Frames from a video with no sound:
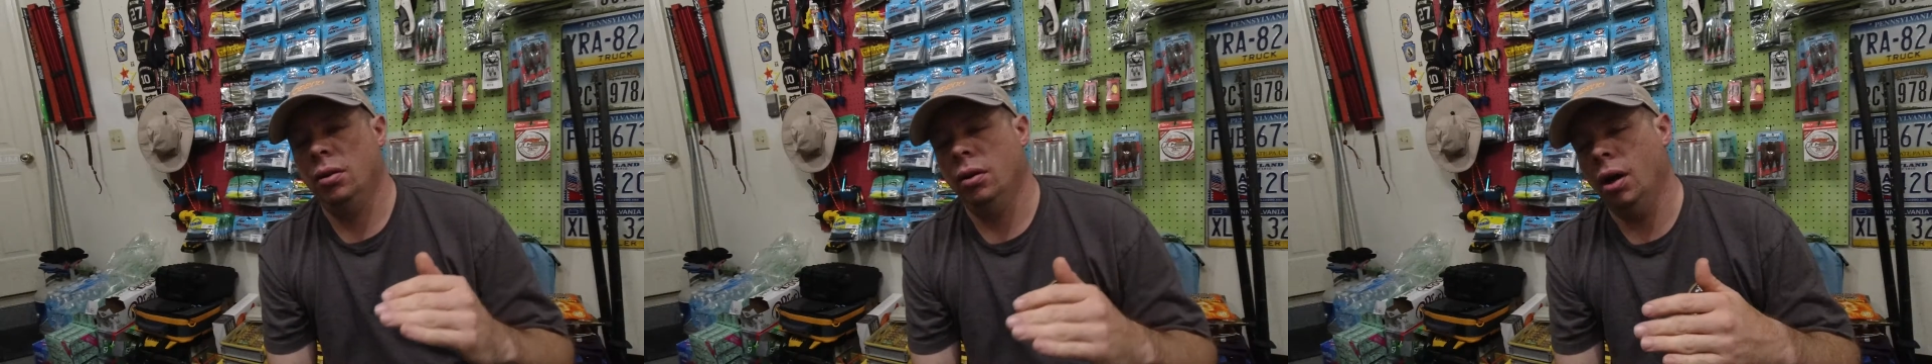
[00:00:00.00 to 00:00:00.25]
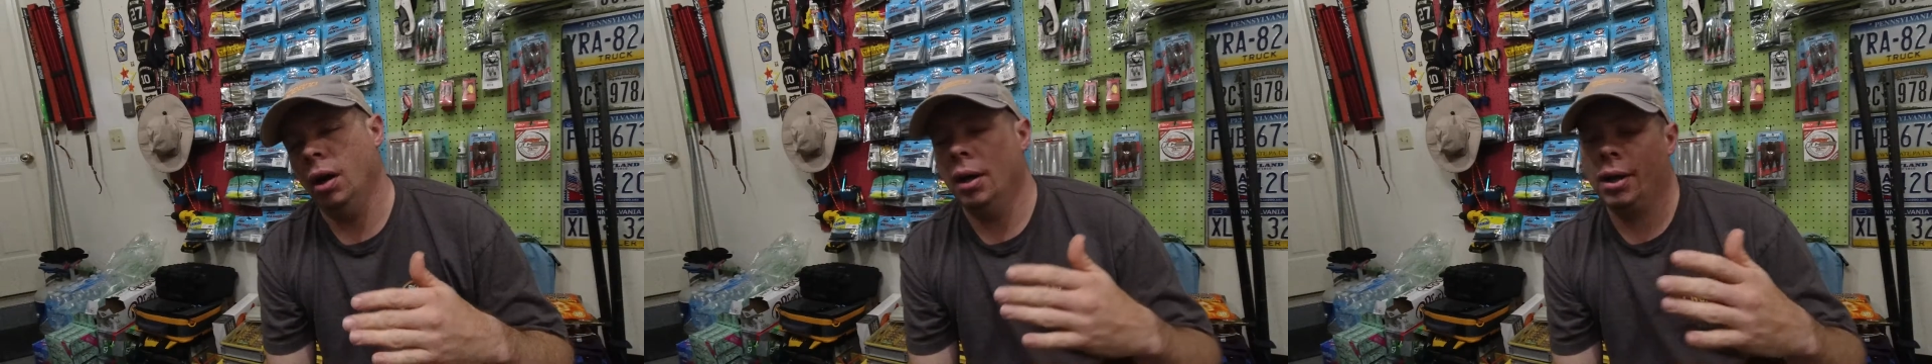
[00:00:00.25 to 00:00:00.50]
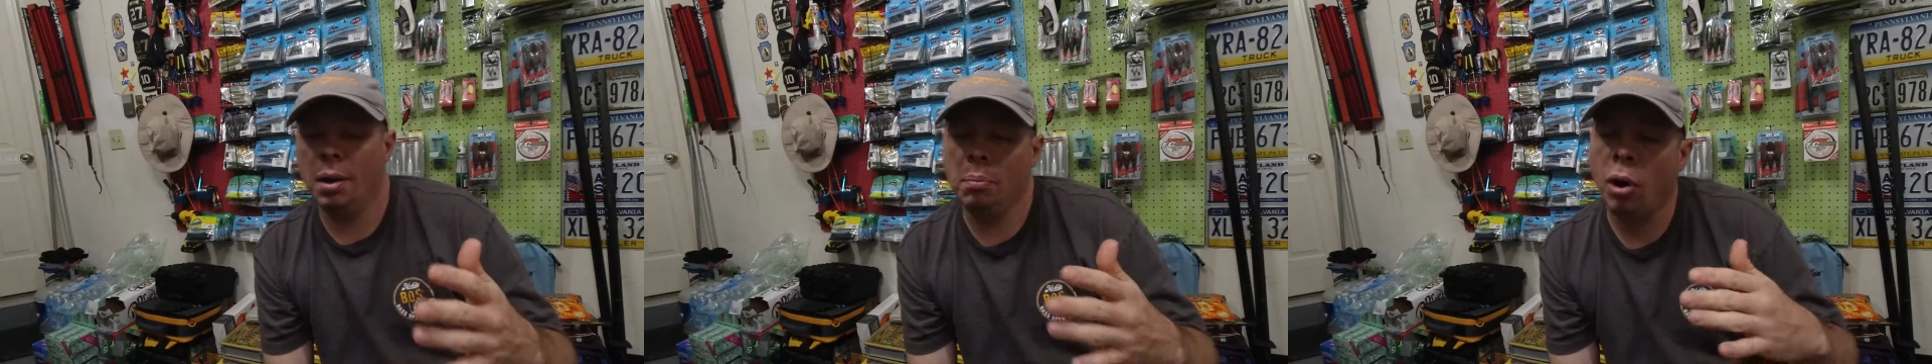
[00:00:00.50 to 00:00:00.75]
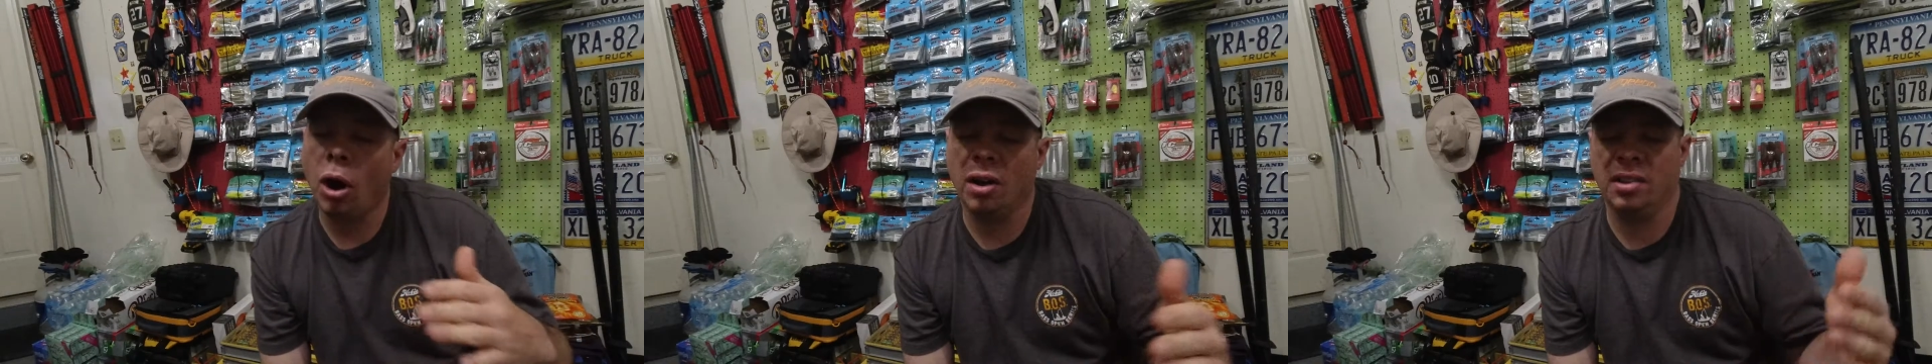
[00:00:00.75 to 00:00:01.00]

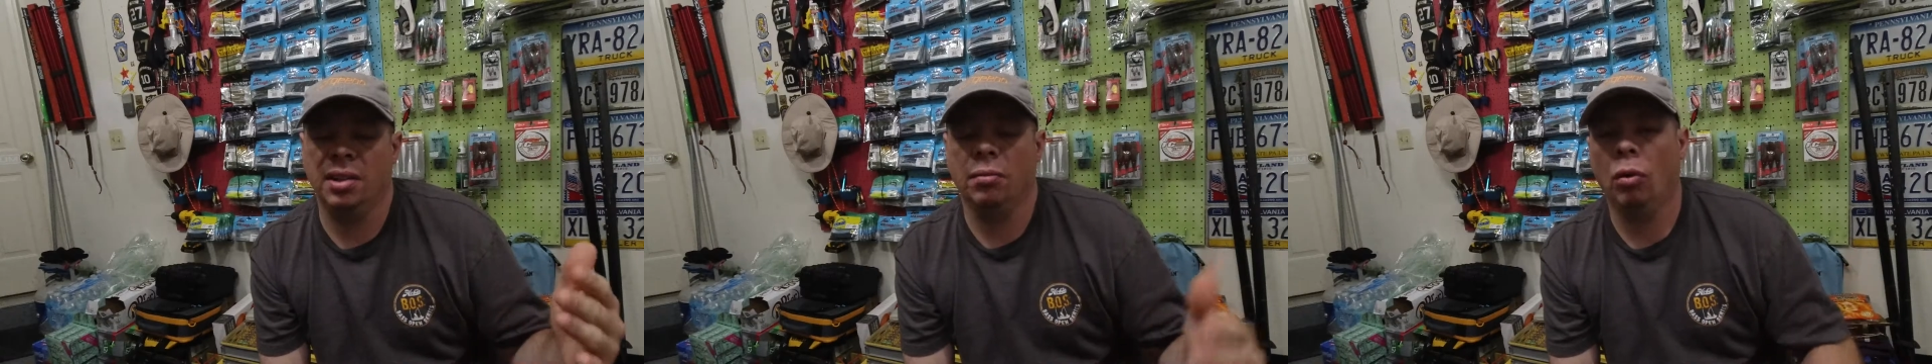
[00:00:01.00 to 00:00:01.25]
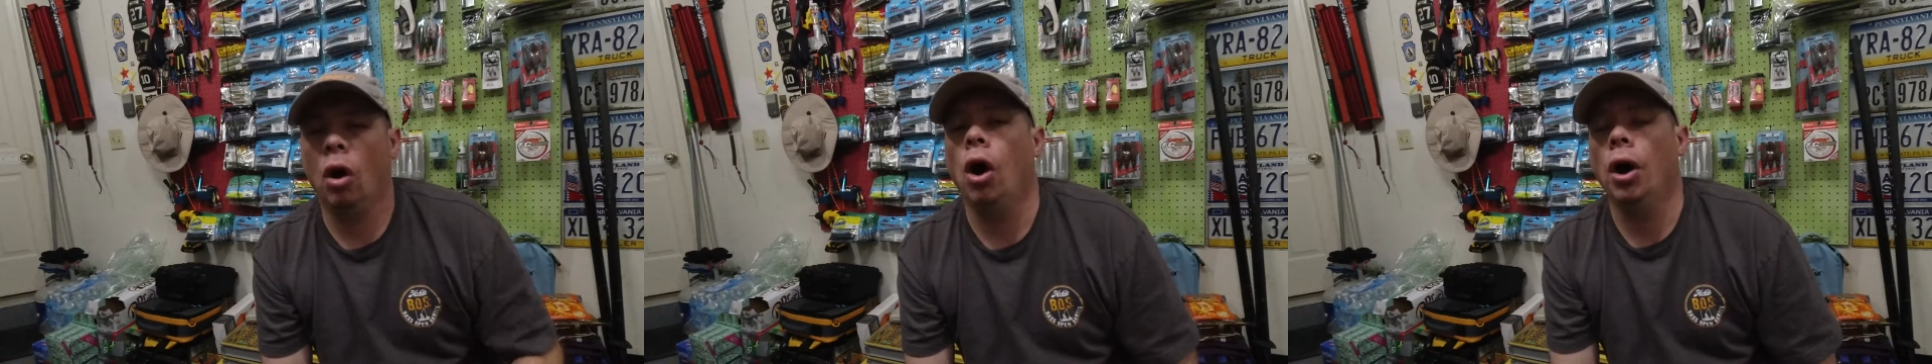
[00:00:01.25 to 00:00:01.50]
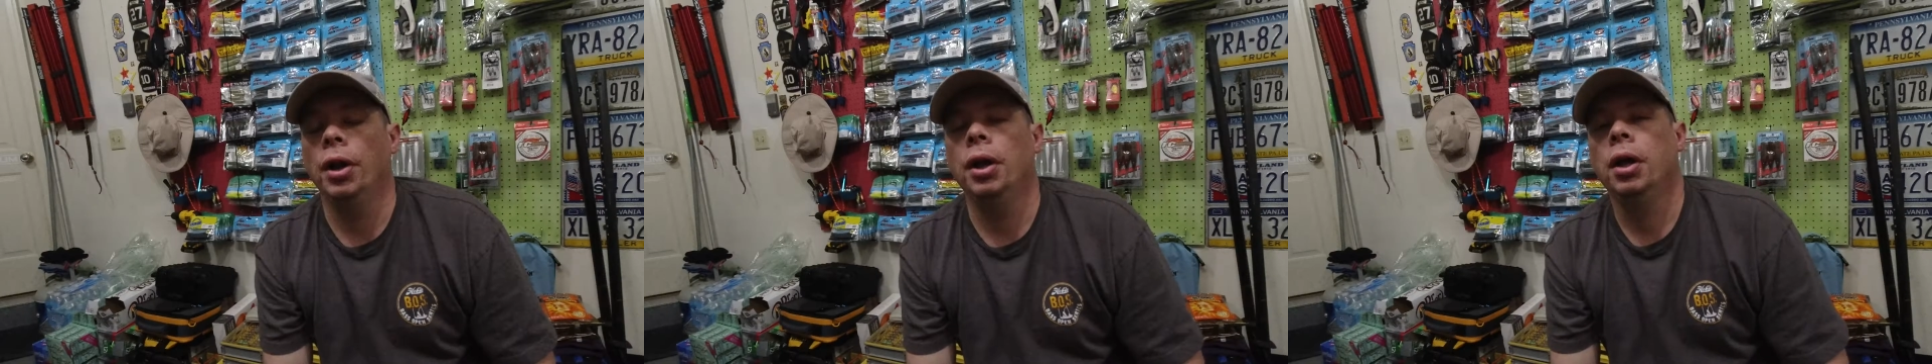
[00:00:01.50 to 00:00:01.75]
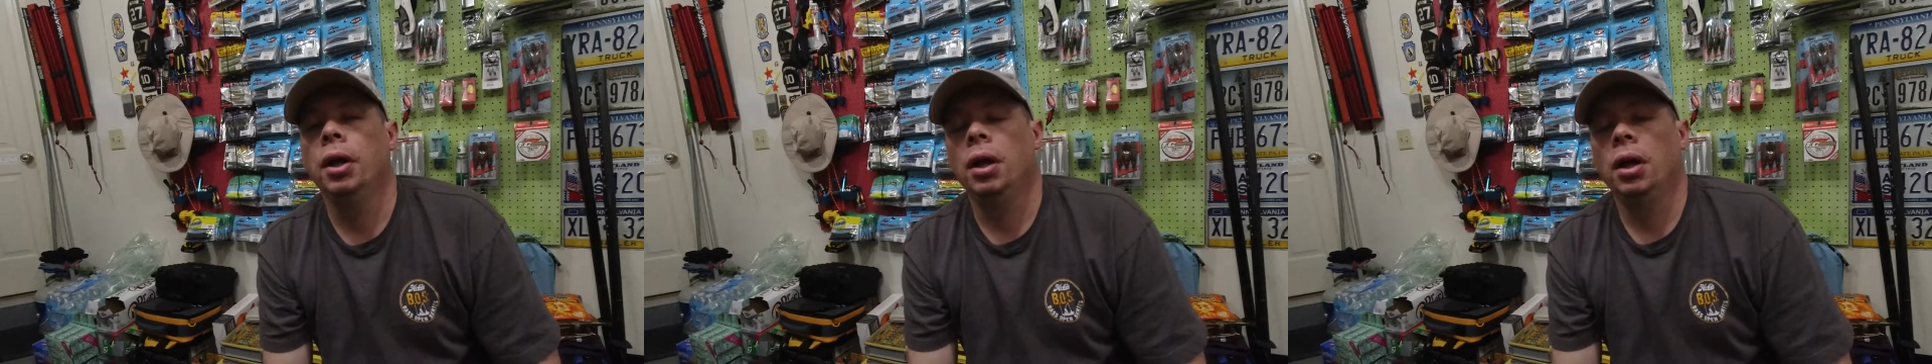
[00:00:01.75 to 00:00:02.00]
composite rod
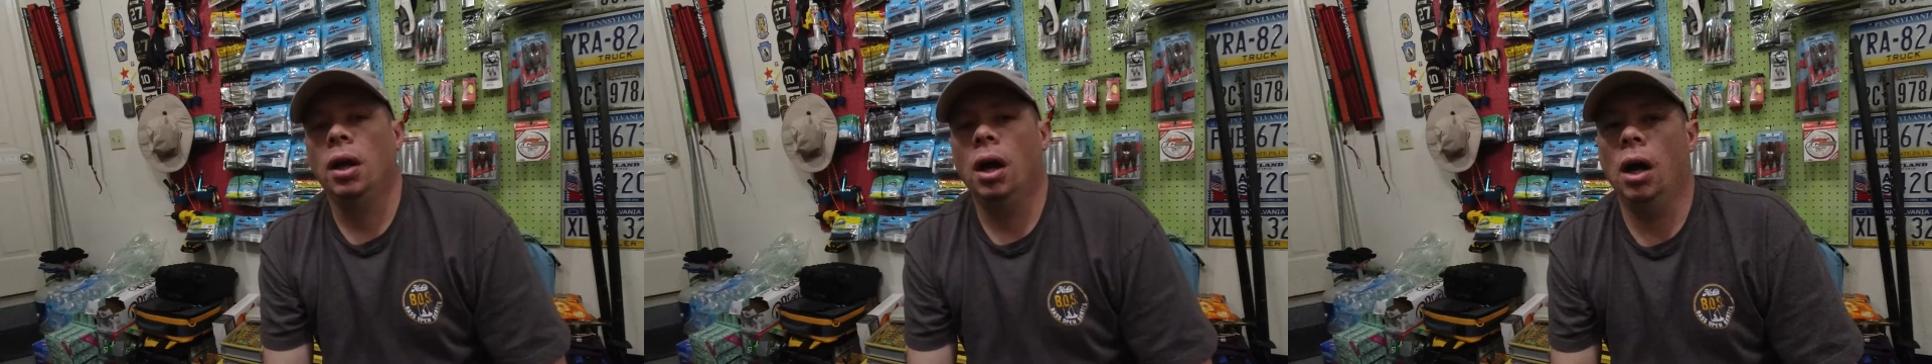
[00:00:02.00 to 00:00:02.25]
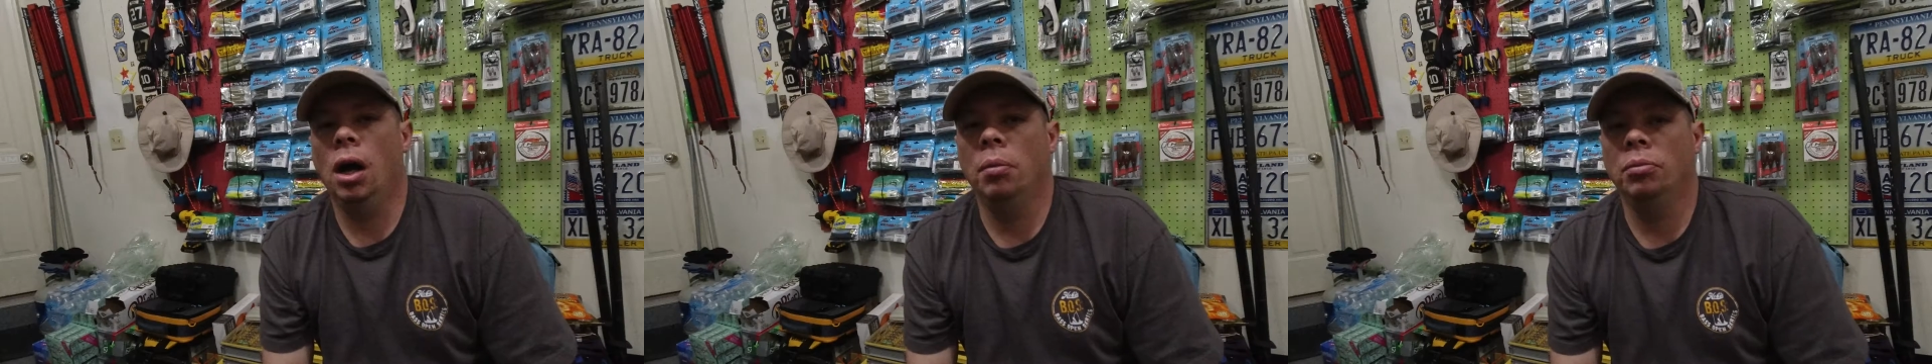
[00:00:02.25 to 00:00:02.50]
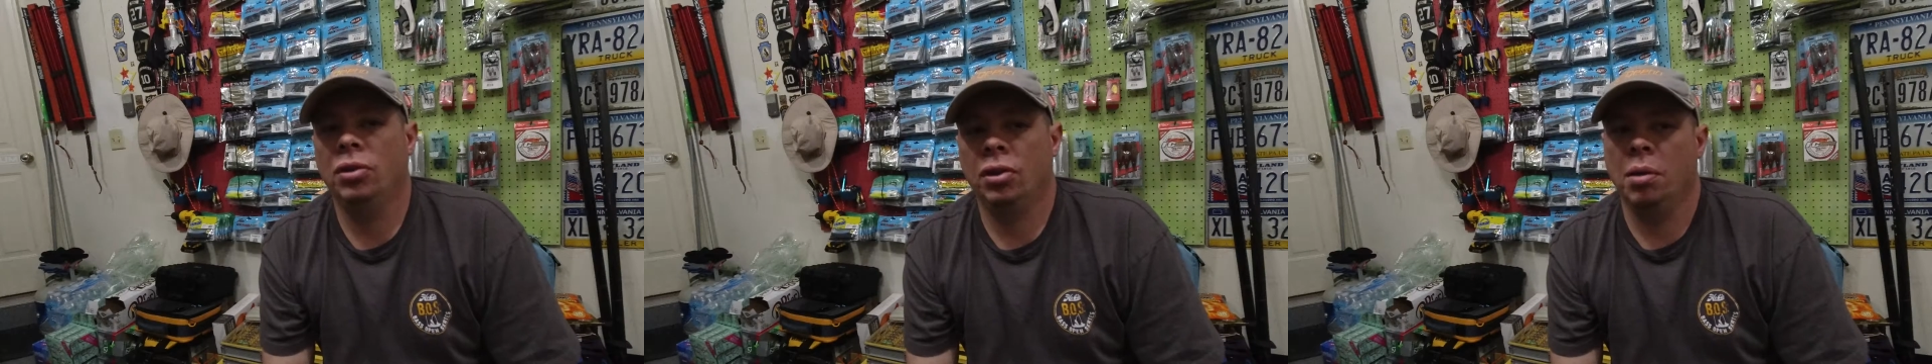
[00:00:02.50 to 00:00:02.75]
to